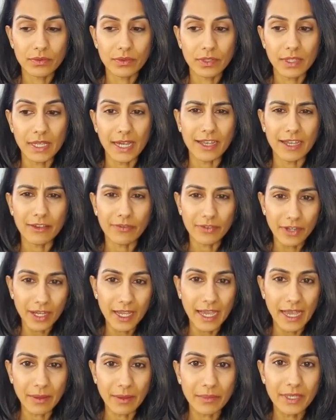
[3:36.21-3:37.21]
that if
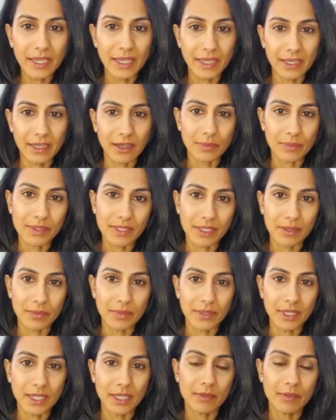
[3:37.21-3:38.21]
I am getting upset
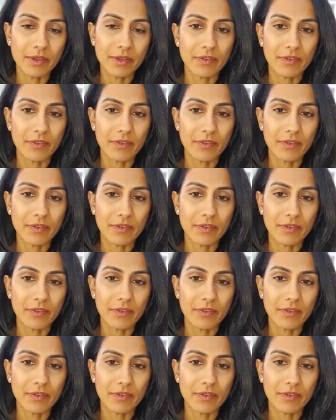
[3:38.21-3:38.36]
by him,